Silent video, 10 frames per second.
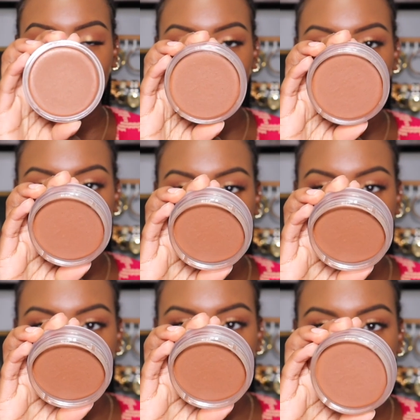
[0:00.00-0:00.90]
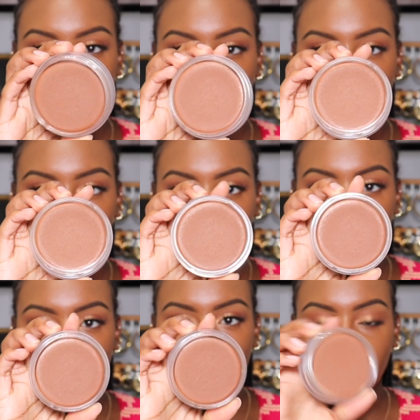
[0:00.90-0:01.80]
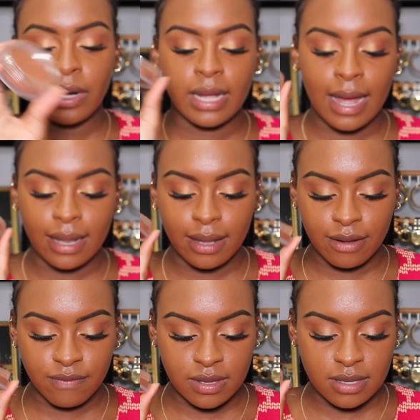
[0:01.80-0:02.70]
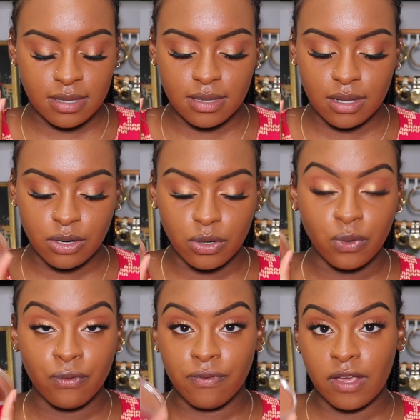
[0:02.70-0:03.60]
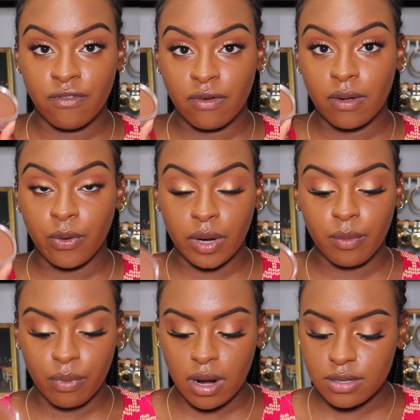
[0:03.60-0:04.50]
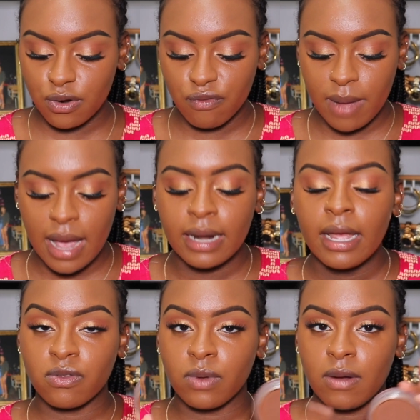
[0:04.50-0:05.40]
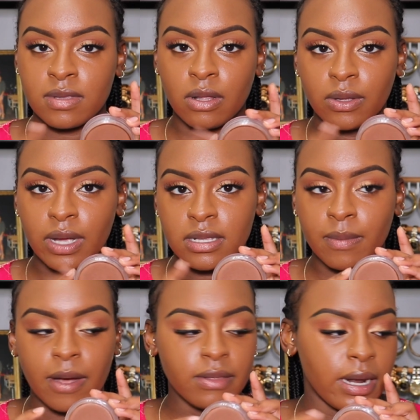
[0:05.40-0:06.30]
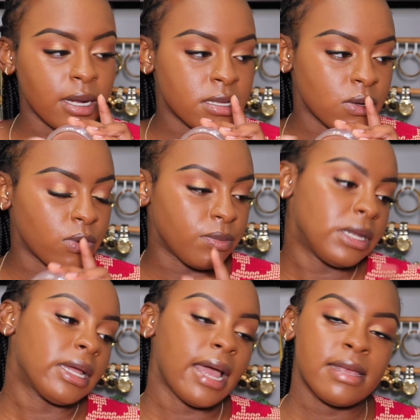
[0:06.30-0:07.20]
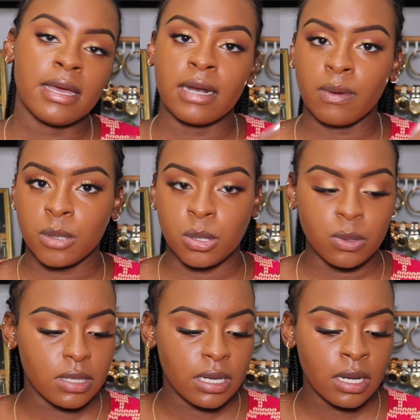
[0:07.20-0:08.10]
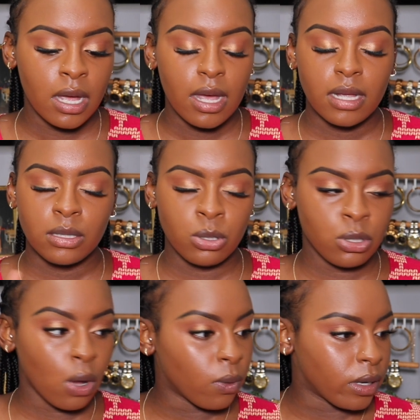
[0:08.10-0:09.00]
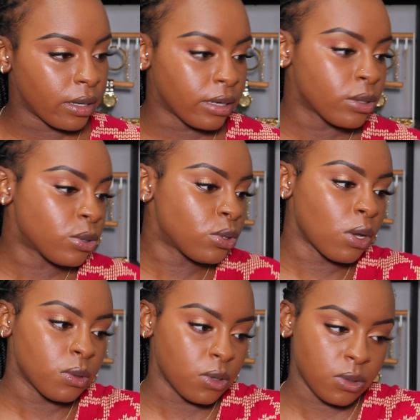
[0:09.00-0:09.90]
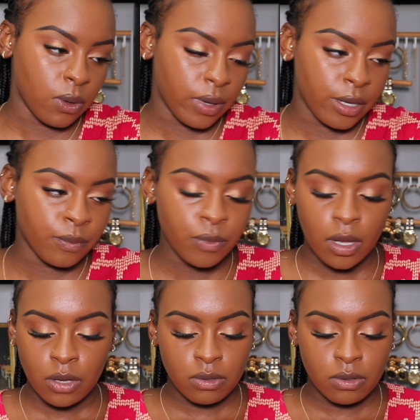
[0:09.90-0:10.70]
It looks so pretty. I love this. This is a new fave cream bronzer of mine. This is what I was telling you guys about that I took with me to Kenya and I was using. So good. So good.